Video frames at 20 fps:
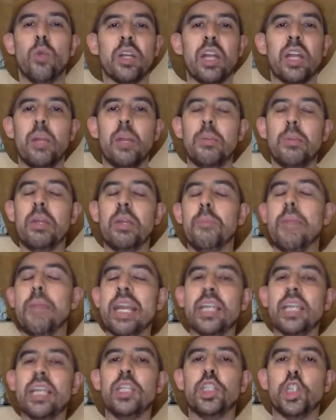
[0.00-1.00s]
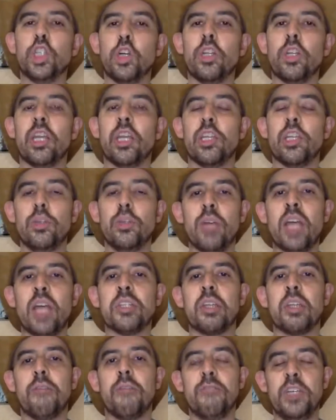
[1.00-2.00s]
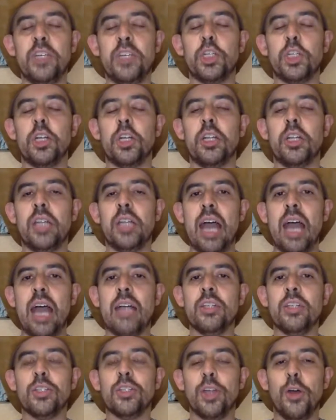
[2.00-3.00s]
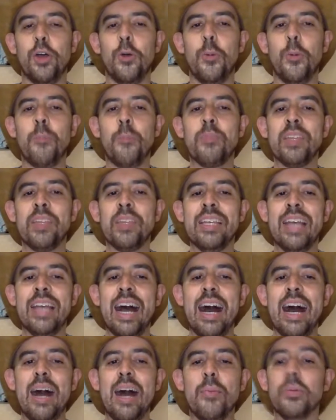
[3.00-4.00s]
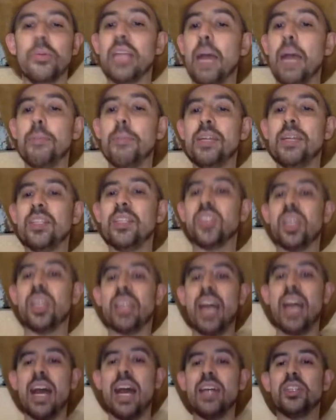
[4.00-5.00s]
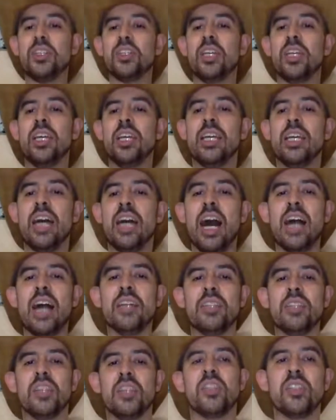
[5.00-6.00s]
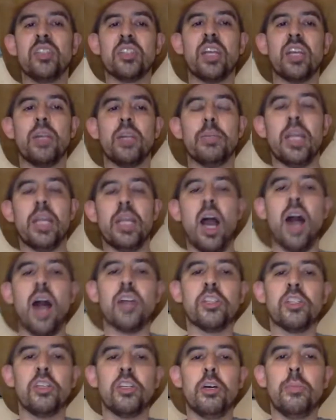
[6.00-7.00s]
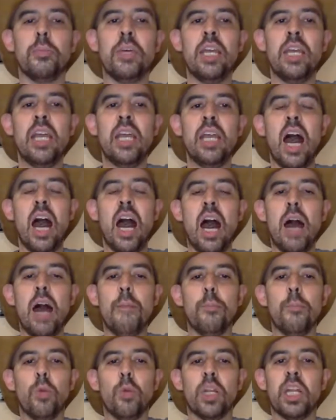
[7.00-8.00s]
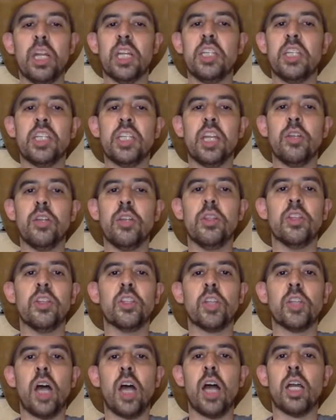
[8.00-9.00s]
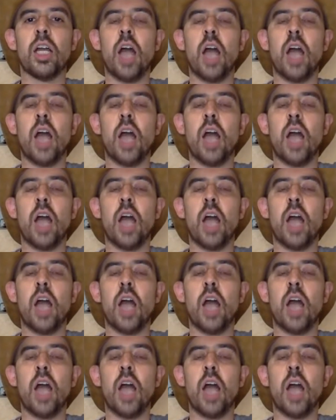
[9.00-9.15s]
going to be making sure that you guys get featured in that. So with that being said, guys, this is going to be awesome. We're going to continue this talk